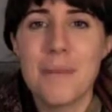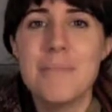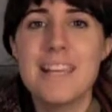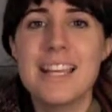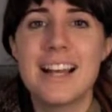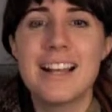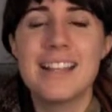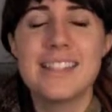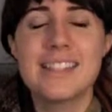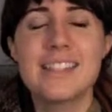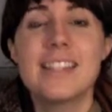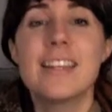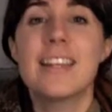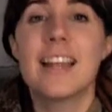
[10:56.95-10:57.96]

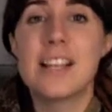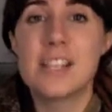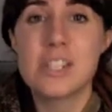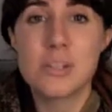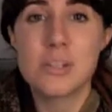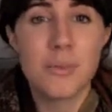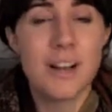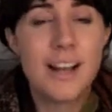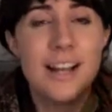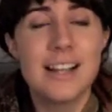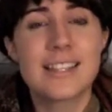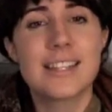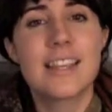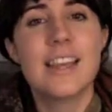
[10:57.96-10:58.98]
because guess
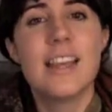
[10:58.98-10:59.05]
what?